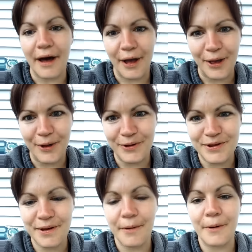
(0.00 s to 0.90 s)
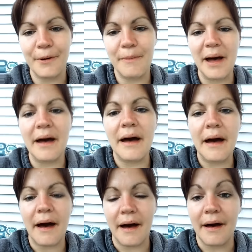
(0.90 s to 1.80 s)
Hi YouTube.
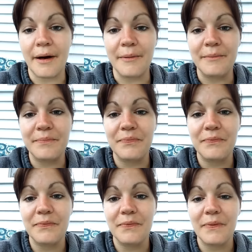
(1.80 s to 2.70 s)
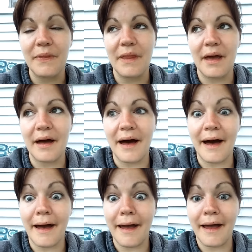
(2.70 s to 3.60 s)
I
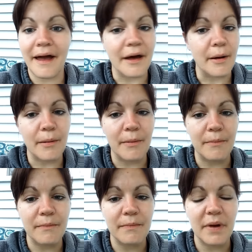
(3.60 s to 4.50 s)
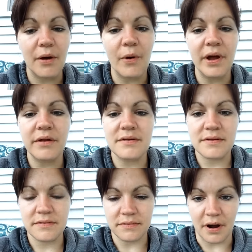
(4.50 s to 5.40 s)
am going to
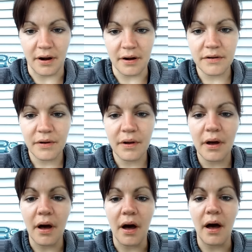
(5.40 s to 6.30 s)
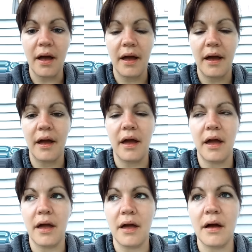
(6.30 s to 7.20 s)
start
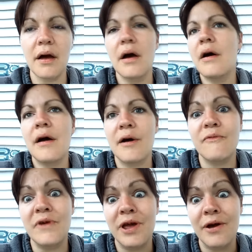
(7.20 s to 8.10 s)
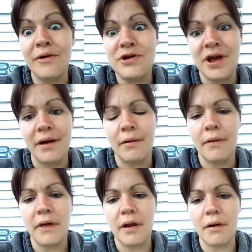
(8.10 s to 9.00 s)
a video
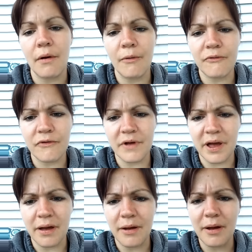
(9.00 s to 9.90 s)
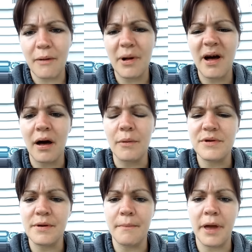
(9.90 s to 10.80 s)
channel that hopefully will help
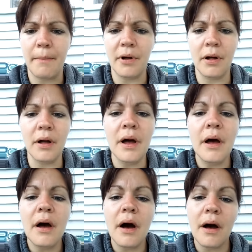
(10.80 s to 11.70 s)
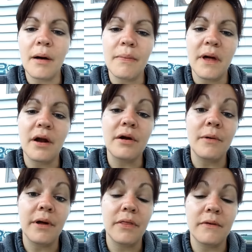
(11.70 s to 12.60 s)
some people that are
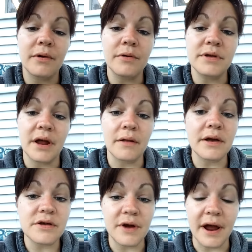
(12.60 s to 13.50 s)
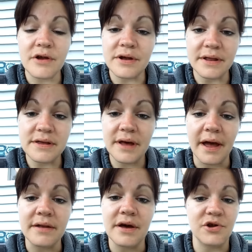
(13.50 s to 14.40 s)
going through dental extractions
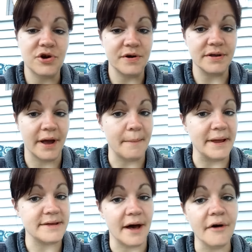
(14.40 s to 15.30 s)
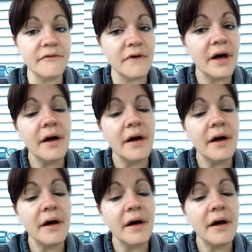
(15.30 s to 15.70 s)
and dentures like myself,